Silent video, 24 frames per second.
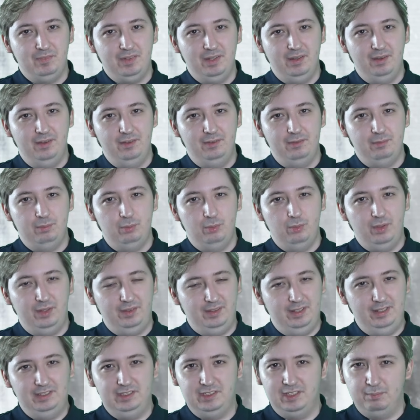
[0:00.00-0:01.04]
uh, through I
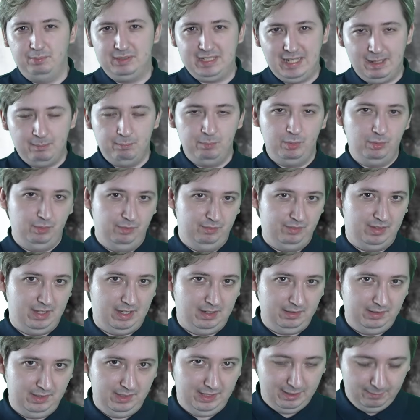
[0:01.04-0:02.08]
think September of
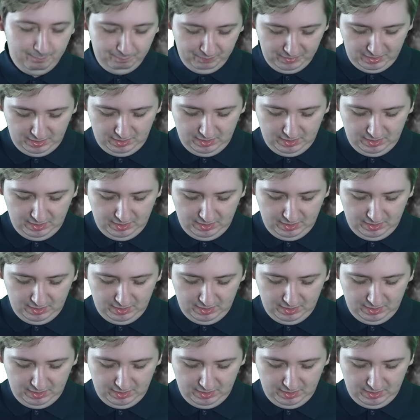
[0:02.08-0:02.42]
that year.